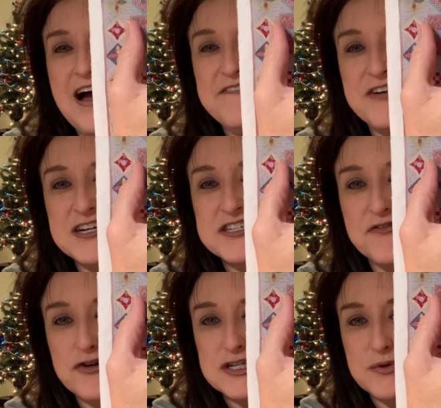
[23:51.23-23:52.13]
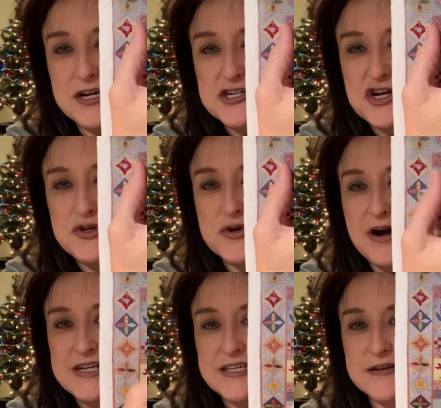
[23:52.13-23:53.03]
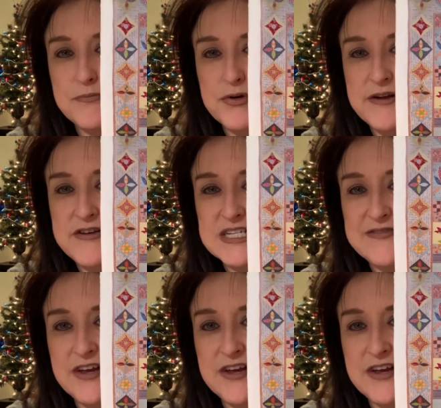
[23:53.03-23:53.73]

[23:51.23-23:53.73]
I finished the first one I showed you guys in previous